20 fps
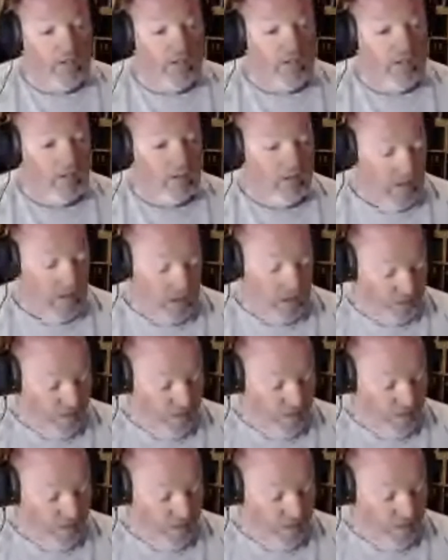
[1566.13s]
Las
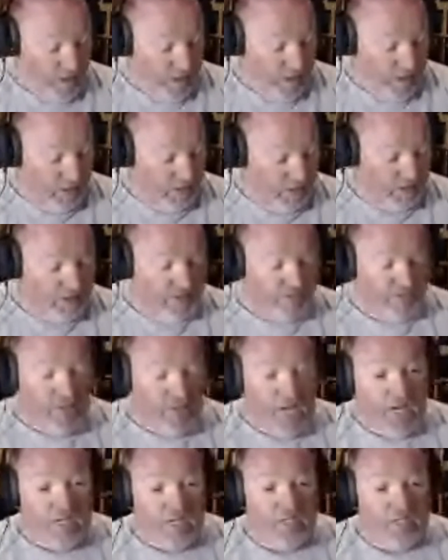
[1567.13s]
Vegas, Nevada.
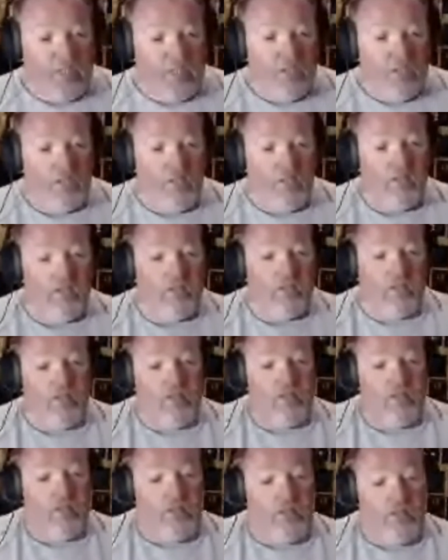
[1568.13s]

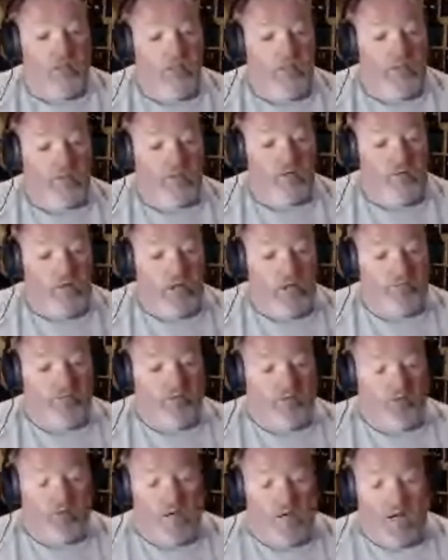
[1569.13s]
24
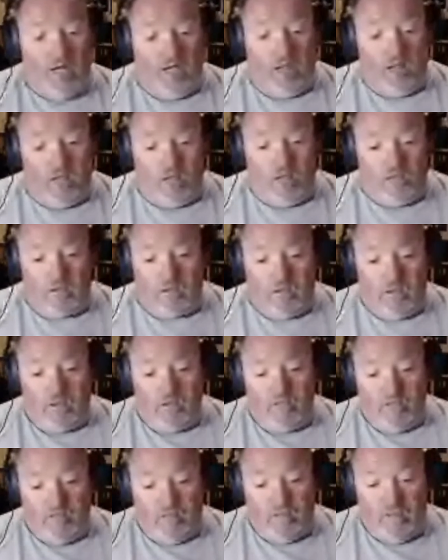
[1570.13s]
anglers,
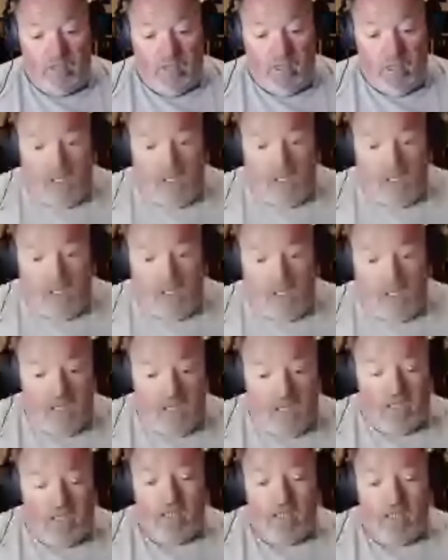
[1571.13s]
and
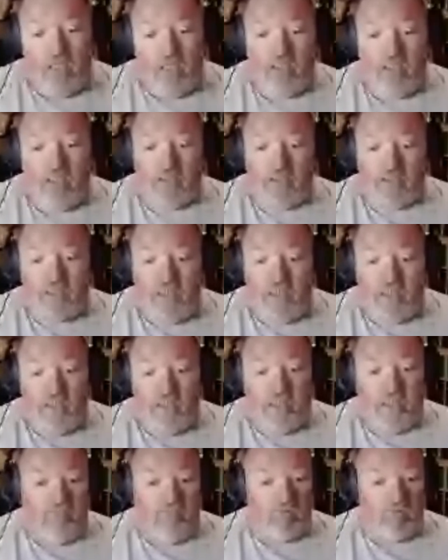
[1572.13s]
10. They was
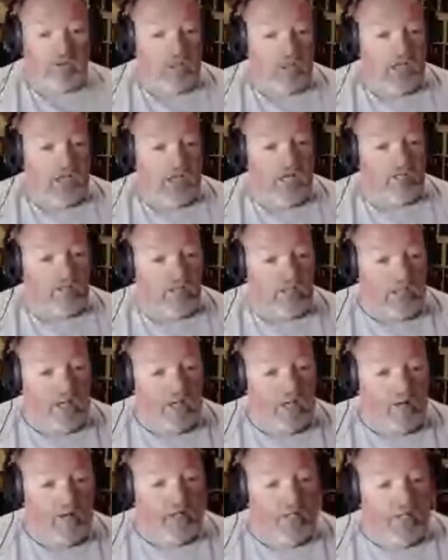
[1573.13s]
allowed to carry. They
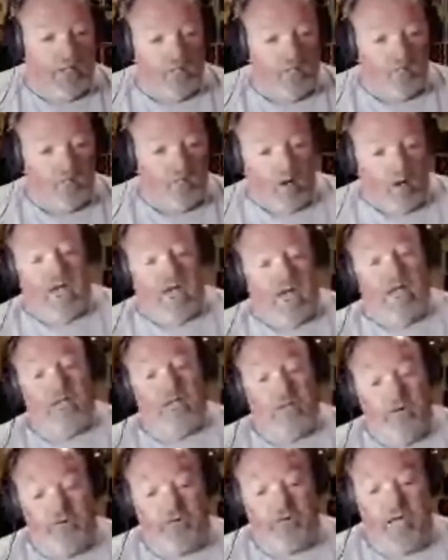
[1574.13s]
weighed their
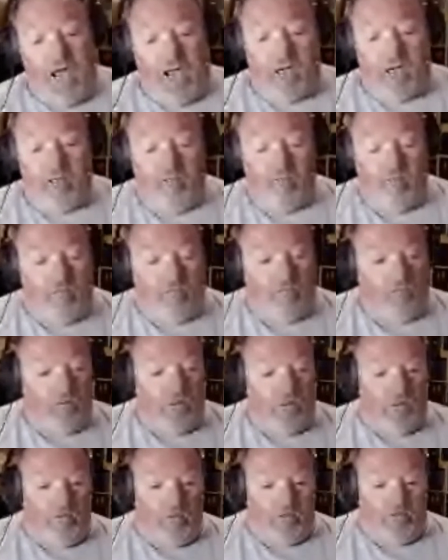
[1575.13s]
tackle before they went
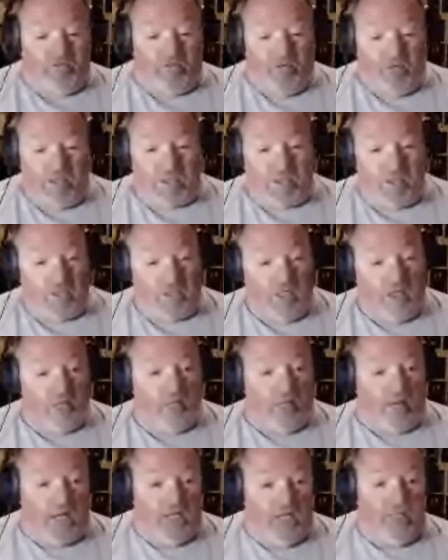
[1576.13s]
fishing. They weighed
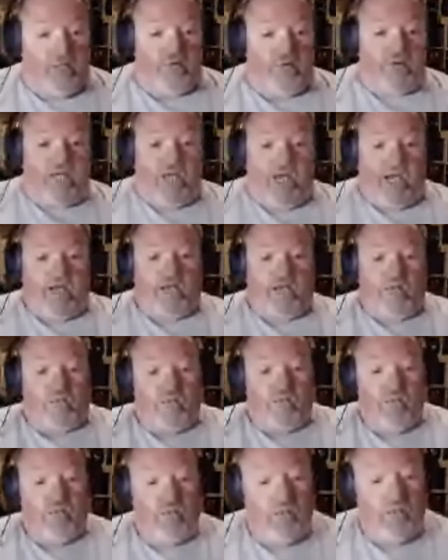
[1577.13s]
their tackle.
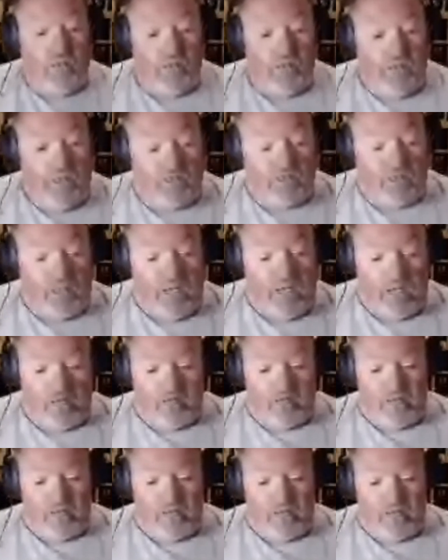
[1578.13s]
They was allowed
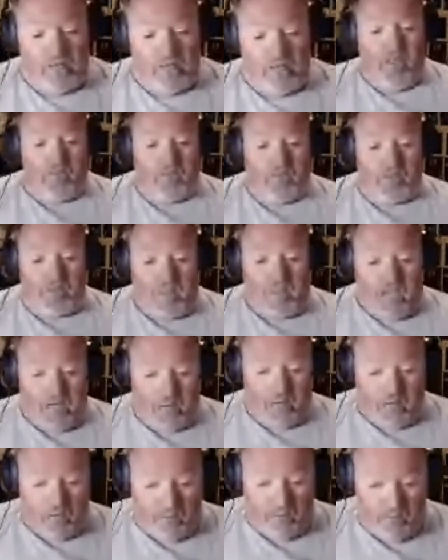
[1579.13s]
10 pounds of tackle.